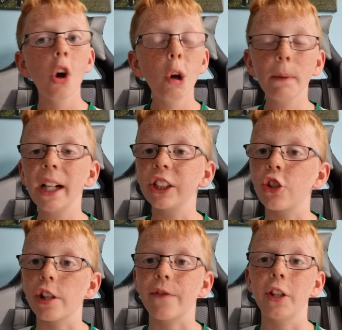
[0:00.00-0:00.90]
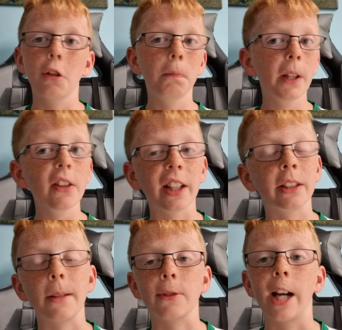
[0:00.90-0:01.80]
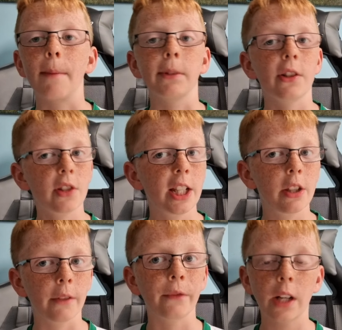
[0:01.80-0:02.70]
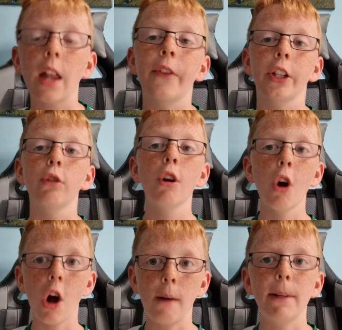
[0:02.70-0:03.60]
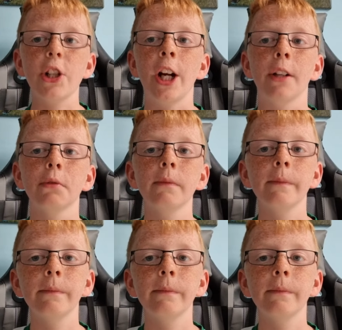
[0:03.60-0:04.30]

Hope you guys enjoy this video. Please like and subscribe, and I'll see you soon for another video on my channel.